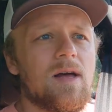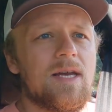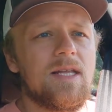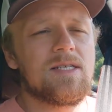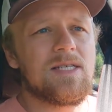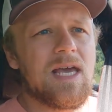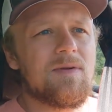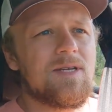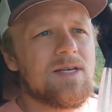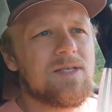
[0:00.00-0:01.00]
I need to see how
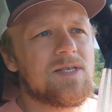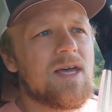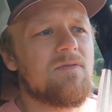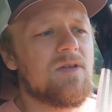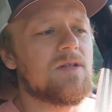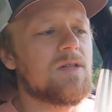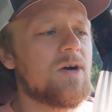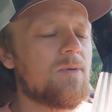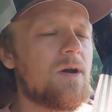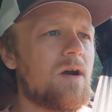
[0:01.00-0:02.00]
it does kind of in the
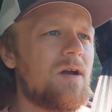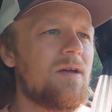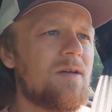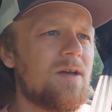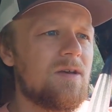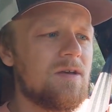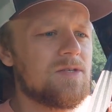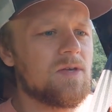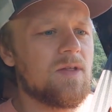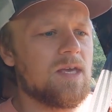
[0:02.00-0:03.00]
lower.
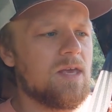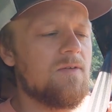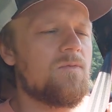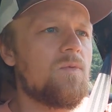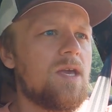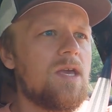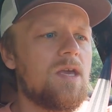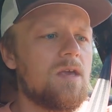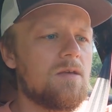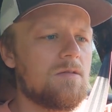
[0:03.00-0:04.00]
So like if
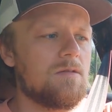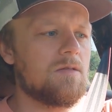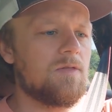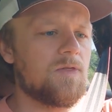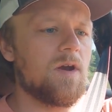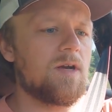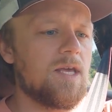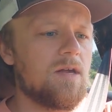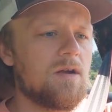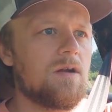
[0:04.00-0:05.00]
we third
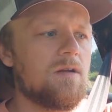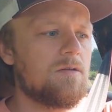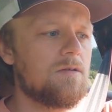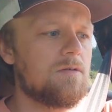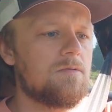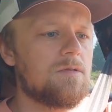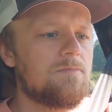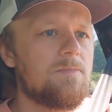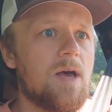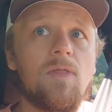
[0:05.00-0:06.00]
gear,
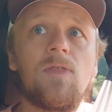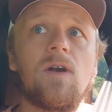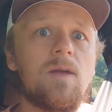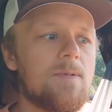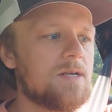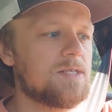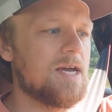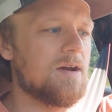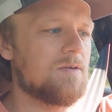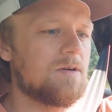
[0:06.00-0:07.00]
about 30 miles an
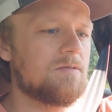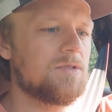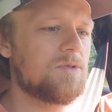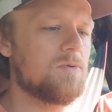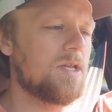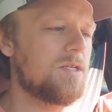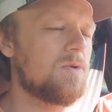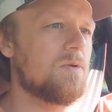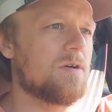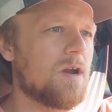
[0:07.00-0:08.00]
hour,
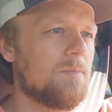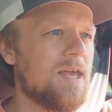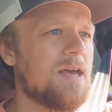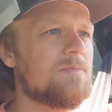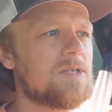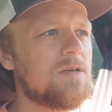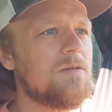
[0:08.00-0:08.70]
2,200 RPMs.